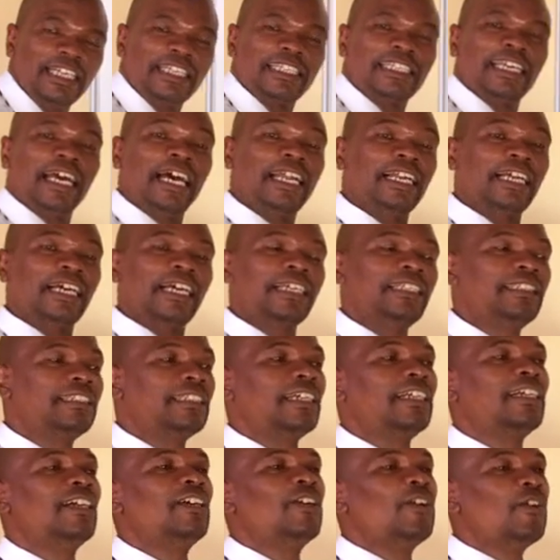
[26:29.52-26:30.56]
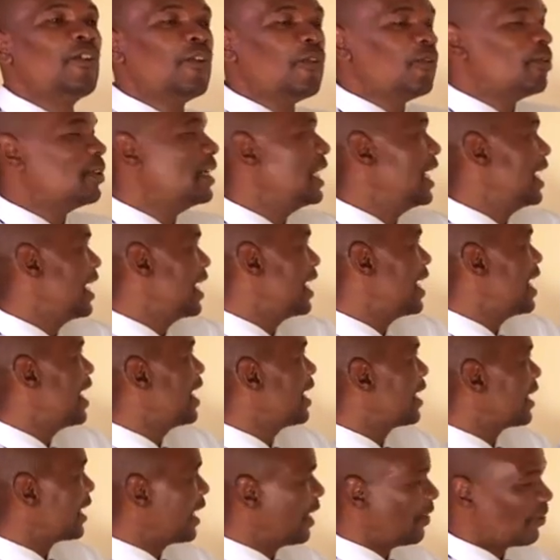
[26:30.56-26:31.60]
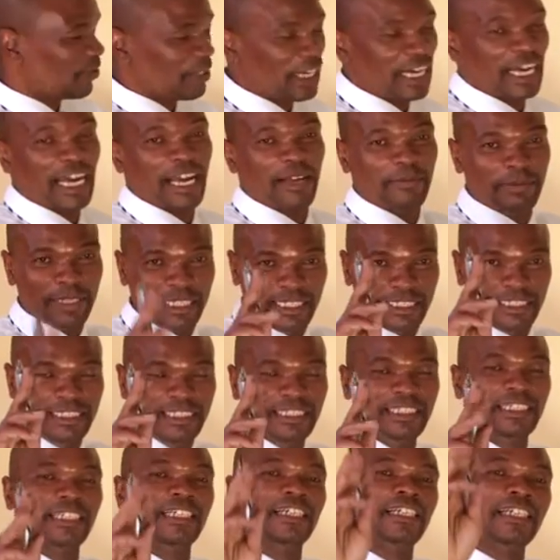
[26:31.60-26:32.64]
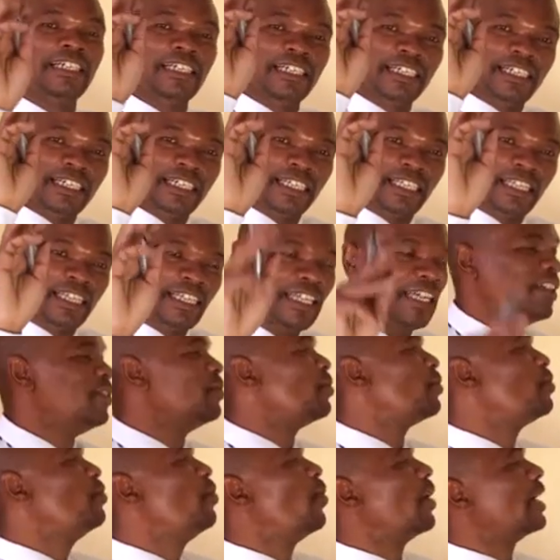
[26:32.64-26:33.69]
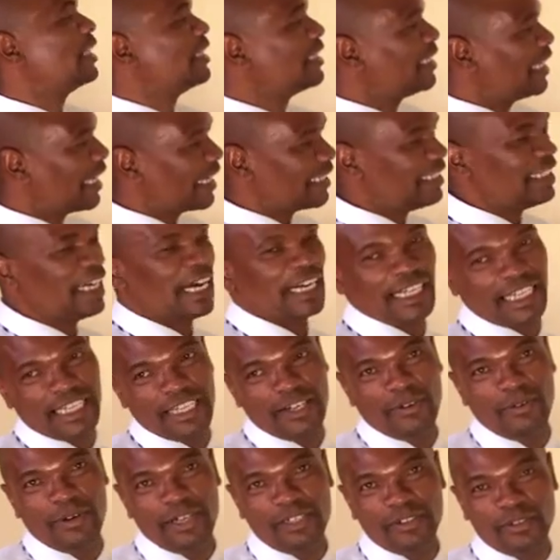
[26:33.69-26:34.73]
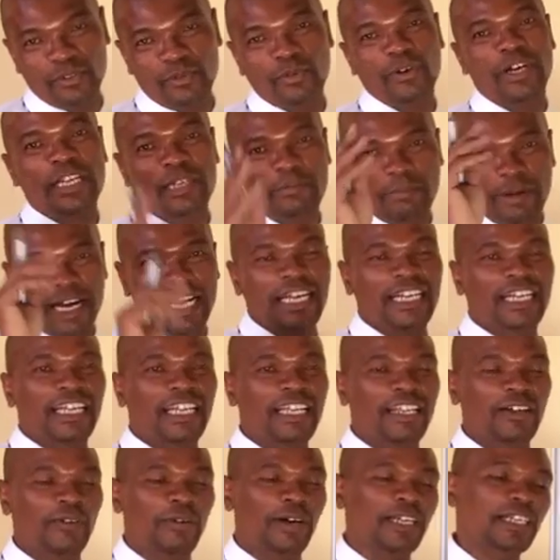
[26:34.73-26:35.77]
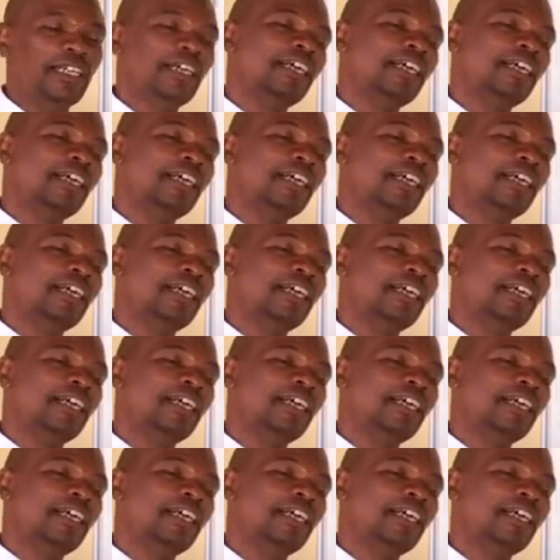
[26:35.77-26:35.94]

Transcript: Ke ane re itseng o neela ka yona habedi, then you go and get another one, you go and buy another one.